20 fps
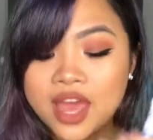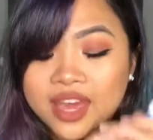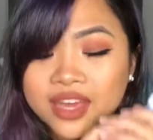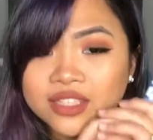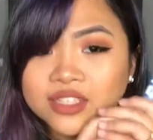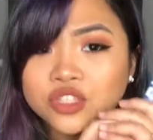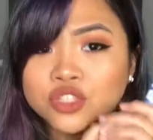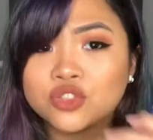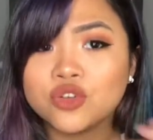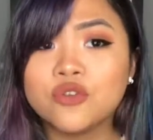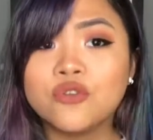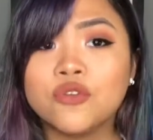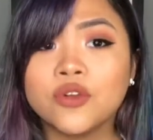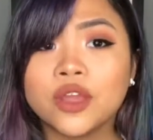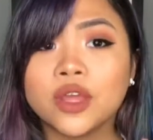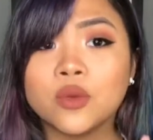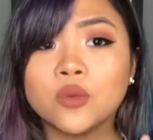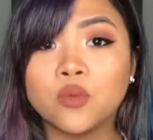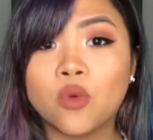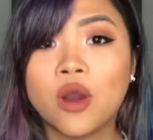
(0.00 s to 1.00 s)
It's so
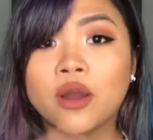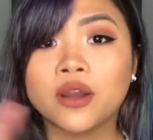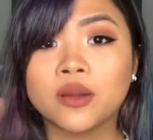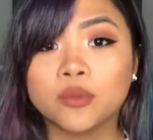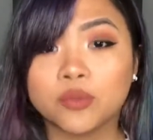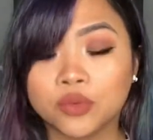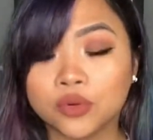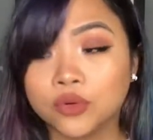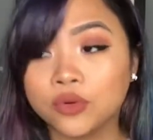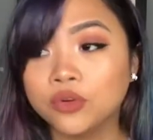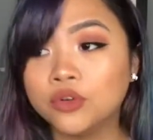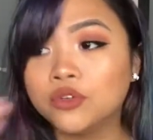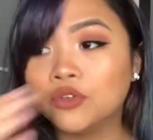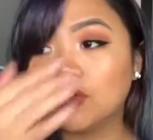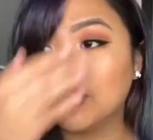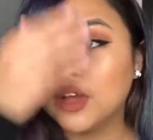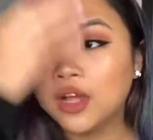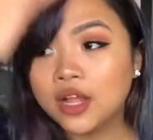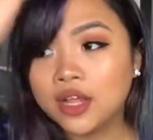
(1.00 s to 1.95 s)
freaking waterproof.